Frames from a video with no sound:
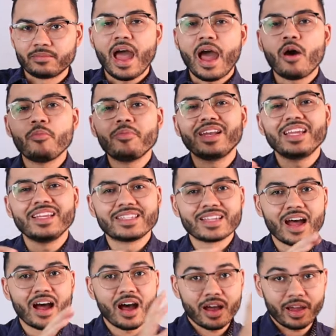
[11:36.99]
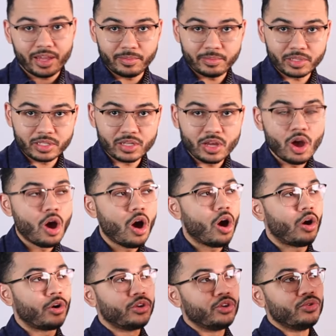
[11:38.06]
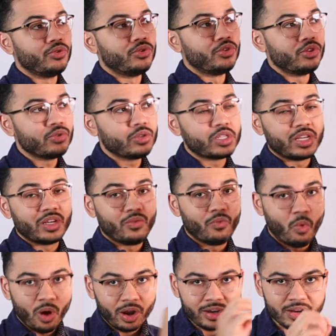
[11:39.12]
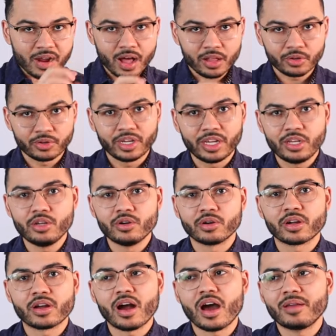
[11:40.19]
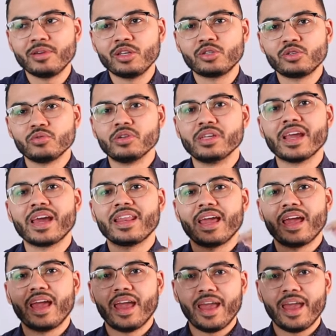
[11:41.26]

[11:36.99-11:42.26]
How many times are you using $1 in your economy to get